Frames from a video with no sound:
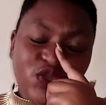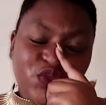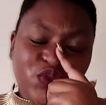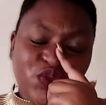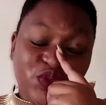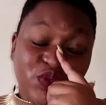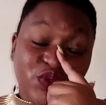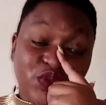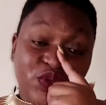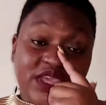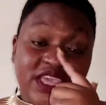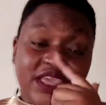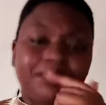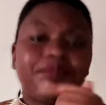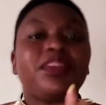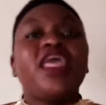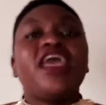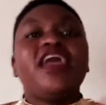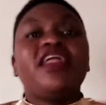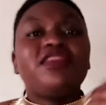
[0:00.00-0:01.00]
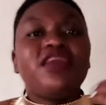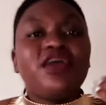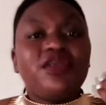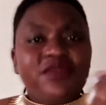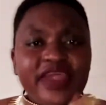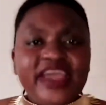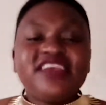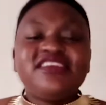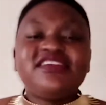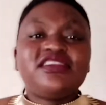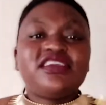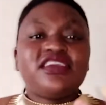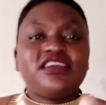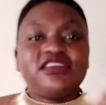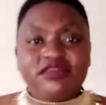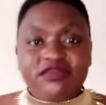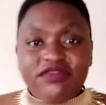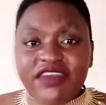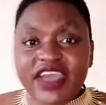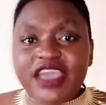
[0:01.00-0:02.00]
Okay, the rest
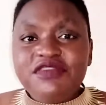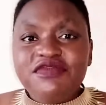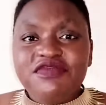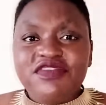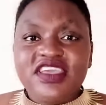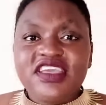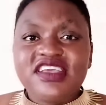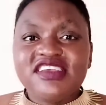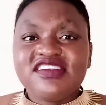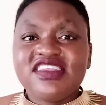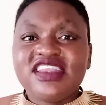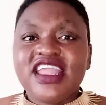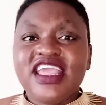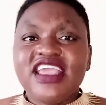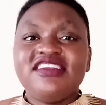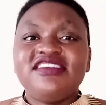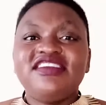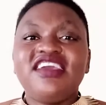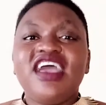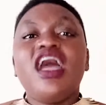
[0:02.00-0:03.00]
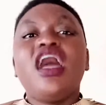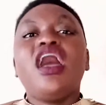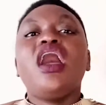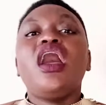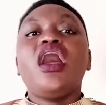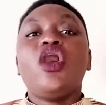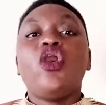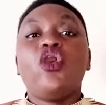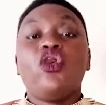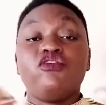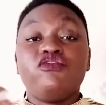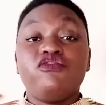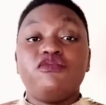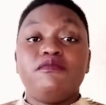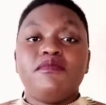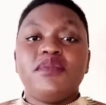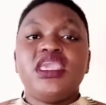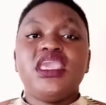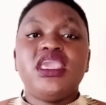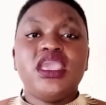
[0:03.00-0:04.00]
is 5 years later of
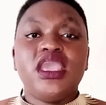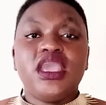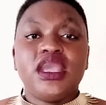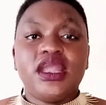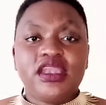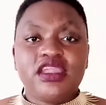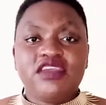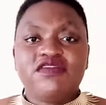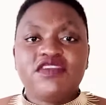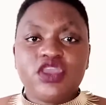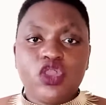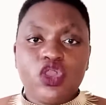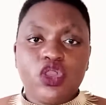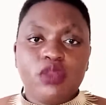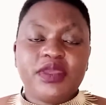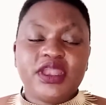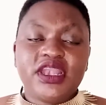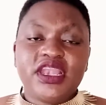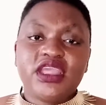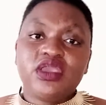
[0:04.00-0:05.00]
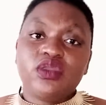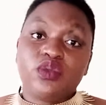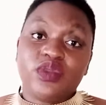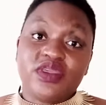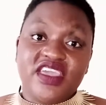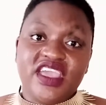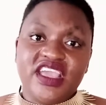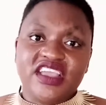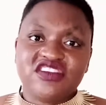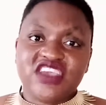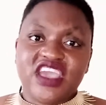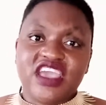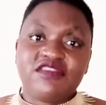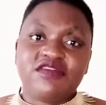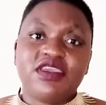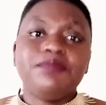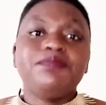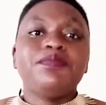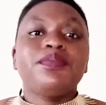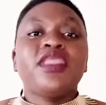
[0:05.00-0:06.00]
me living openly with
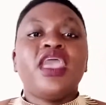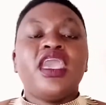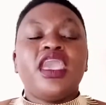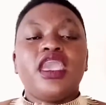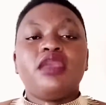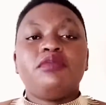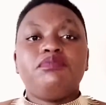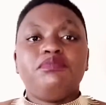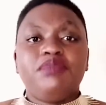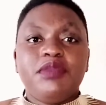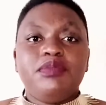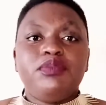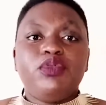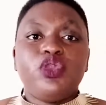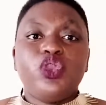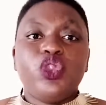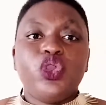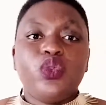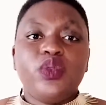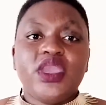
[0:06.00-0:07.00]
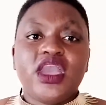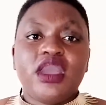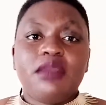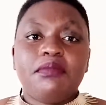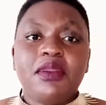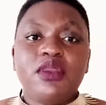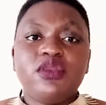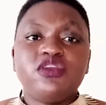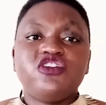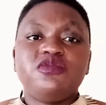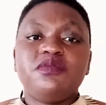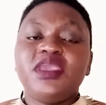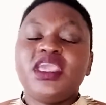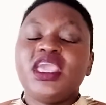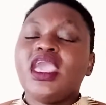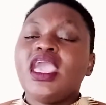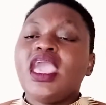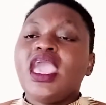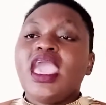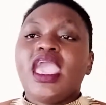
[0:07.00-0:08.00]
HIV and people knowing about
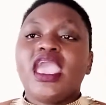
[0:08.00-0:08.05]
me,